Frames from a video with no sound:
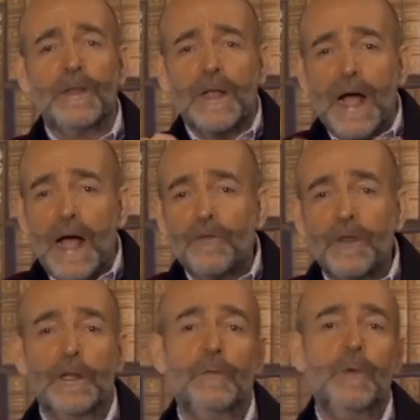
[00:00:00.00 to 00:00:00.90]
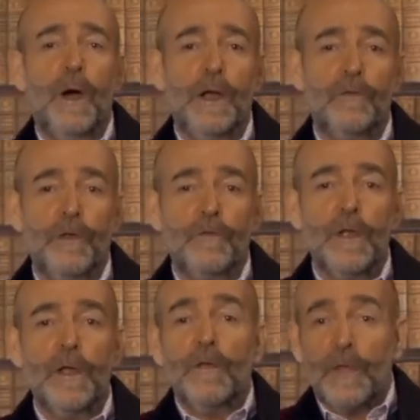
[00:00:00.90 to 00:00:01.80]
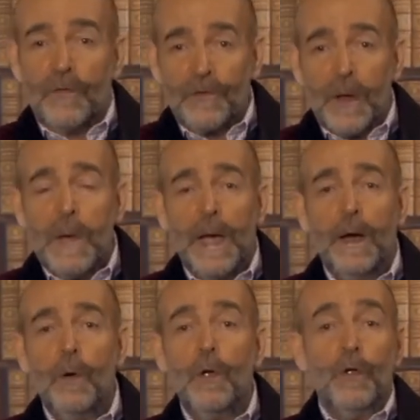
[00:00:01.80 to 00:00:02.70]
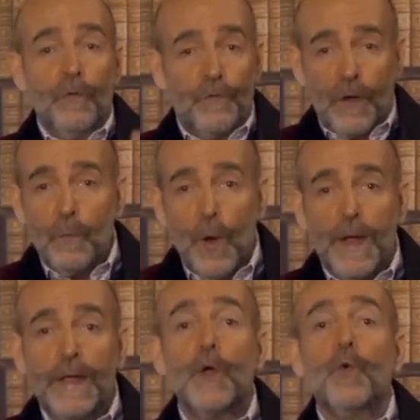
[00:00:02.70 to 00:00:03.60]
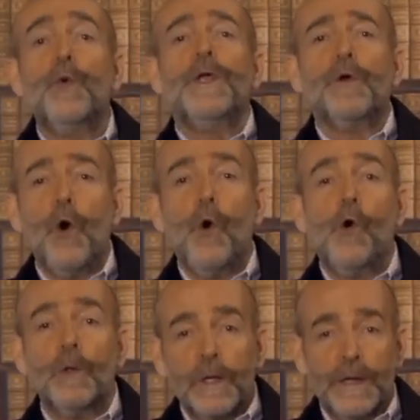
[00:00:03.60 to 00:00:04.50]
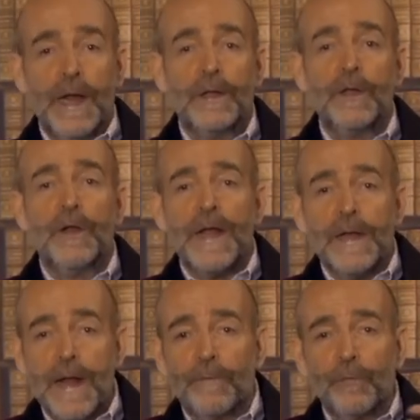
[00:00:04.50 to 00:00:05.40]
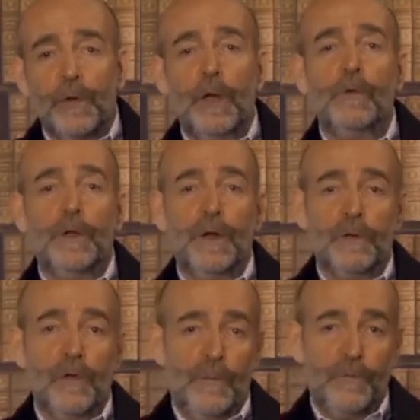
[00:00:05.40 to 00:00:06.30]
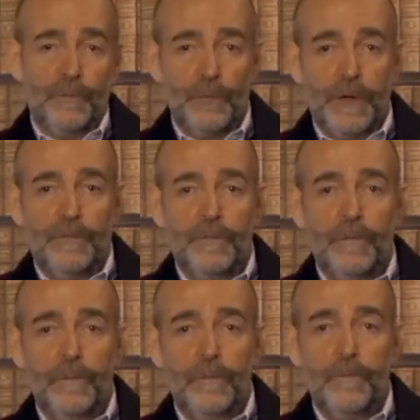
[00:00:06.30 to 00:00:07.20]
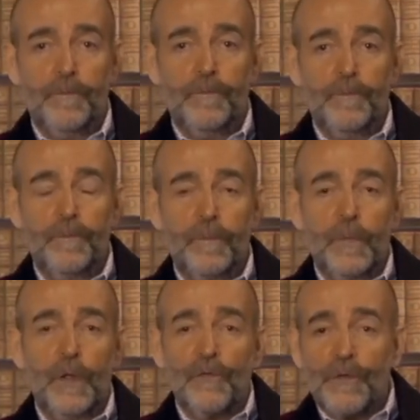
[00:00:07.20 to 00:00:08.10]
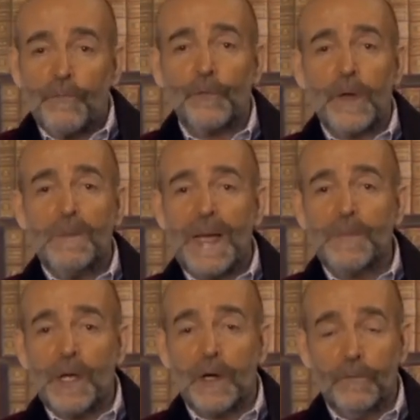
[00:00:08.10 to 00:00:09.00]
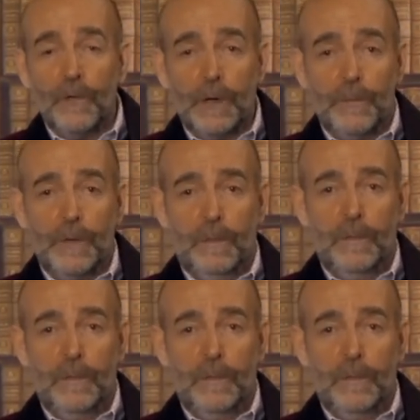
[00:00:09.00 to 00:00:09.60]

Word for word: and constantly reminds us that somehow, some way, we are all connected and never alone in our times of grief. Suffering may be unavoidable,